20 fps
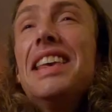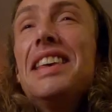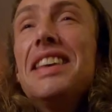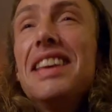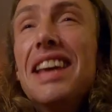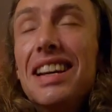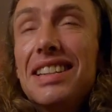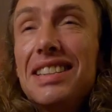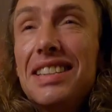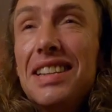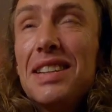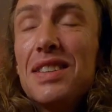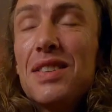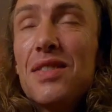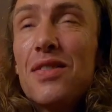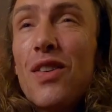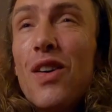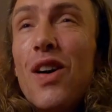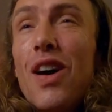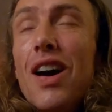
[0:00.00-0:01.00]
Yes, it's
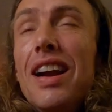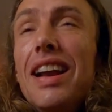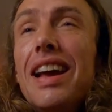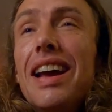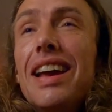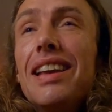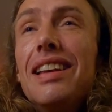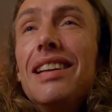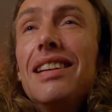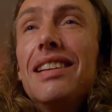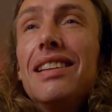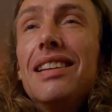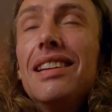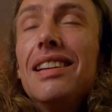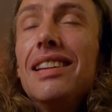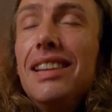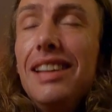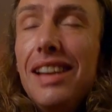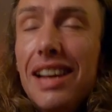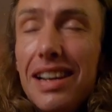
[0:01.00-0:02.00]
Friday.
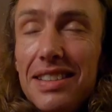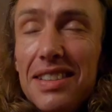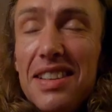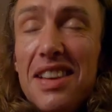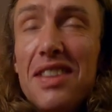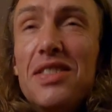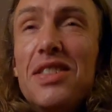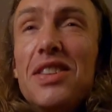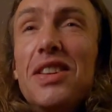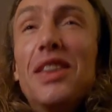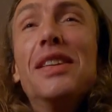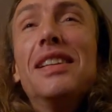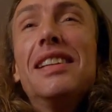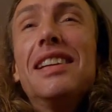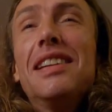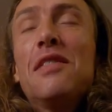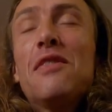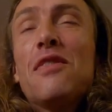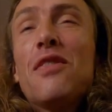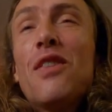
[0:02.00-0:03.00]
Yes, you're tuned
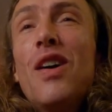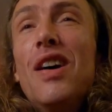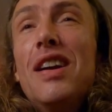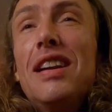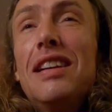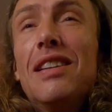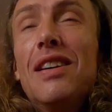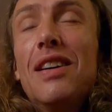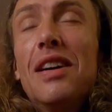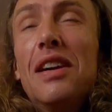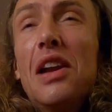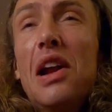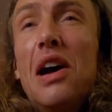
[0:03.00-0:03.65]
into Friday Night